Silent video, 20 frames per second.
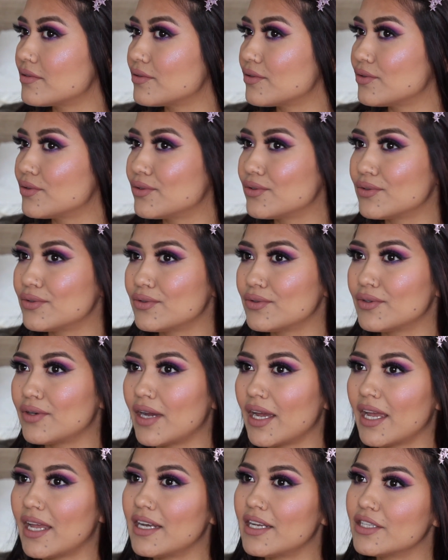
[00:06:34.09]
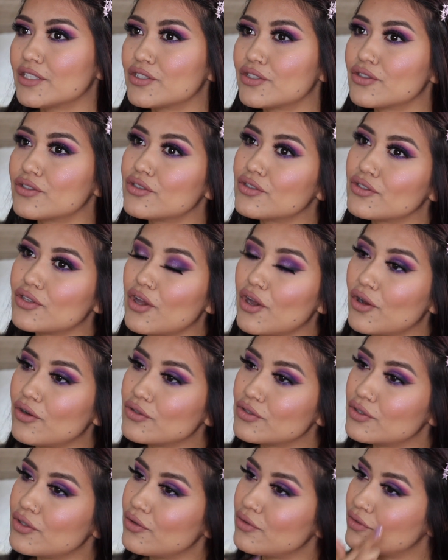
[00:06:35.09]
Ooh, and it's so,
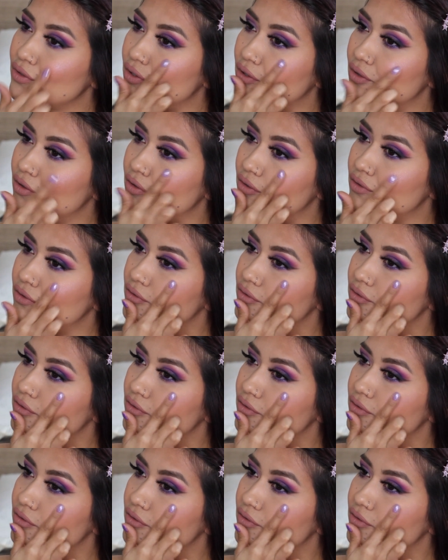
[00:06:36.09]
so cute.